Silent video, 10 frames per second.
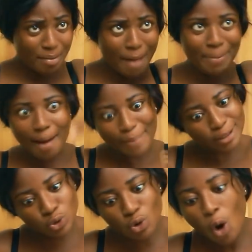Me, my
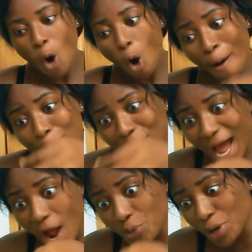baba too, or
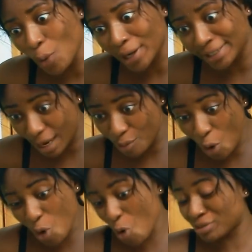buy me what them.
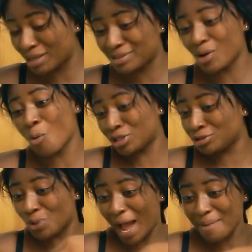Oh, but I'm saying, what
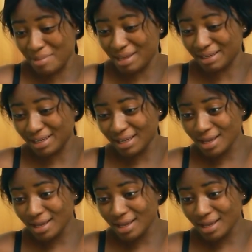do I mean?